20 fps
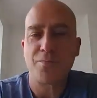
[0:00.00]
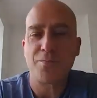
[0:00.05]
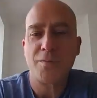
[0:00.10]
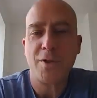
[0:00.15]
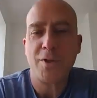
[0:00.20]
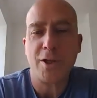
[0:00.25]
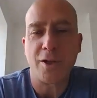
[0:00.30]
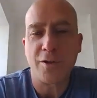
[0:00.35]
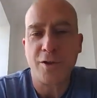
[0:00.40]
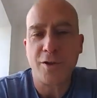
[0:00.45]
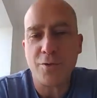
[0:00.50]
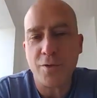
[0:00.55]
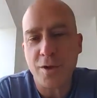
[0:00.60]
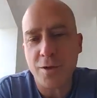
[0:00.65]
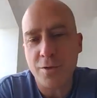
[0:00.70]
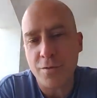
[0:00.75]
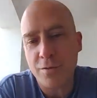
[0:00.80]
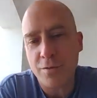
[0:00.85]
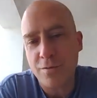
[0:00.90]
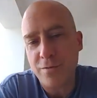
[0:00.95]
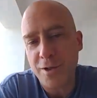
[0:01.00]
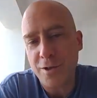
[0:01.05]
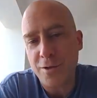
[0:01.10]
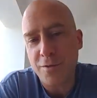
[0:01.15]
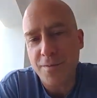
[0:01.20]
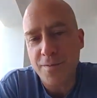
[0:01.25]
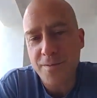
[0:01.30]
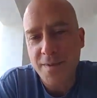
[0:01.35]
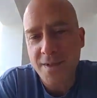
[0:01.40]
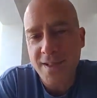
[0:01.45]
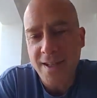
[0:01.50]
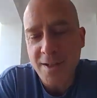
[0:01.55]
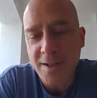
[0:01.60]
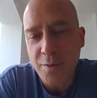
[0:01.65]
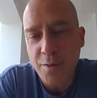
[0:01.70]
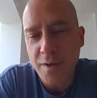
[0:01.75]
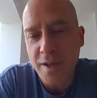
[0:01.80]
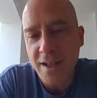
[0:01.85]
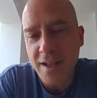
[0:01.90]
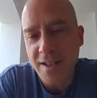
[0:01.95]
you know, you cease
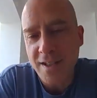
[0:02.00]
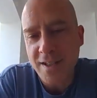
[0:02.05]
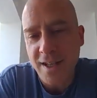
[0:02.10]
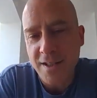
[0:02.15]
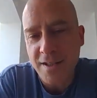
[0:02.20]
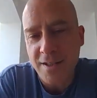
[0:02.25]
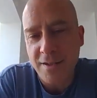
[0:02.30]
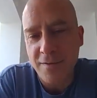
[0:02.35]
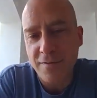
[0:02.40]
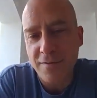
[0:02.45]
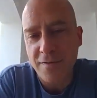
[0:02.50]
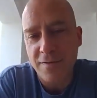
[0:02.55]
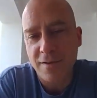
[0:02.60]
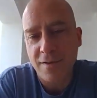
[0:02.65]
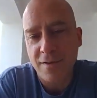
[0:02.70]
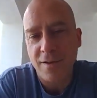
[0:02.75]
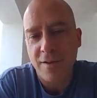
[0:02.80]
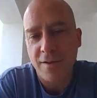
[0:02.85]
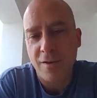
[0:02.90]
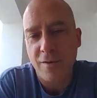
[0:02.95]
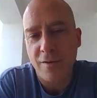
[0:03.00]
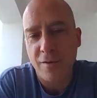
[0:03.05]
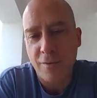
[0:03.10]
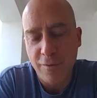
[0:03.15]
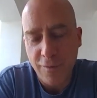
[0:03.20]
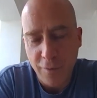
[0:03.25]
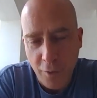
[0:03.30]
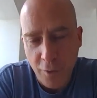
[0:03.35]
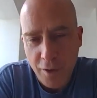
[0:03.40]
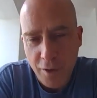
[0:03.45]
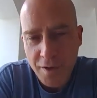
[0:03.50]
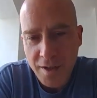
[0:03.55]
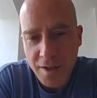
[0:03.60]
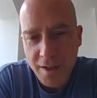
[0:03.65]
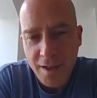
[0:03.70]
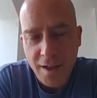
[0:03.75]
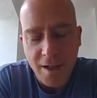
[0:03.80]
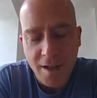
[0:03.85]
with the excessive force.